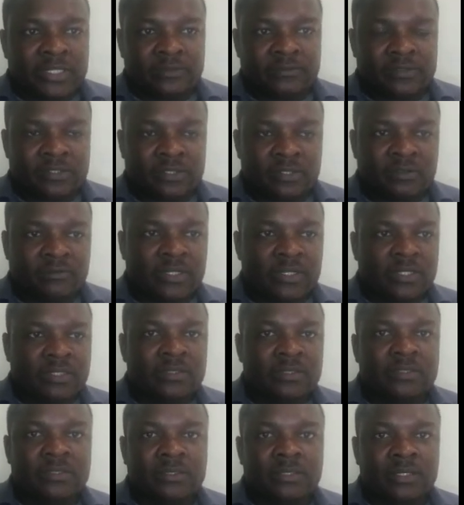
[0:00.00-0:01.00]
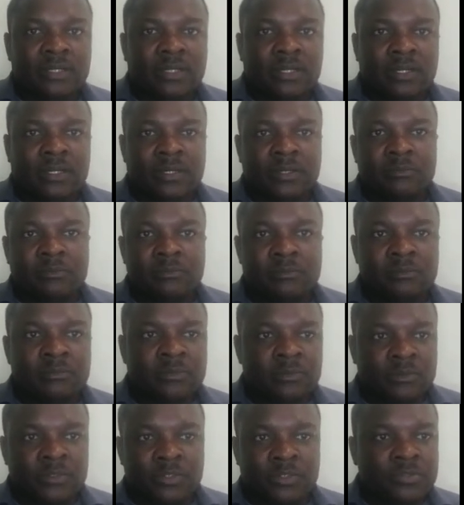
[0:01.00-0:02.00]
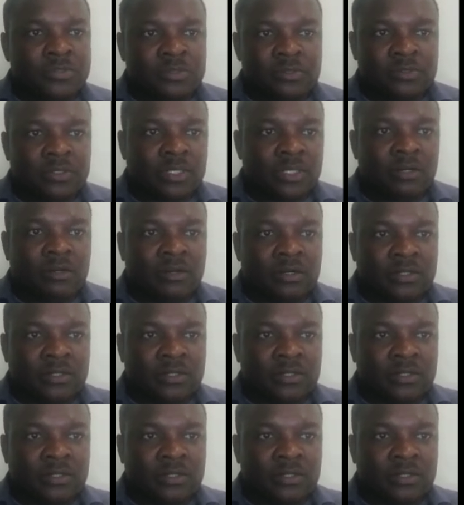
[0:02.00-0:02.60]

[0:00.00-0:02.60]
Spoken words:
survey, due to the large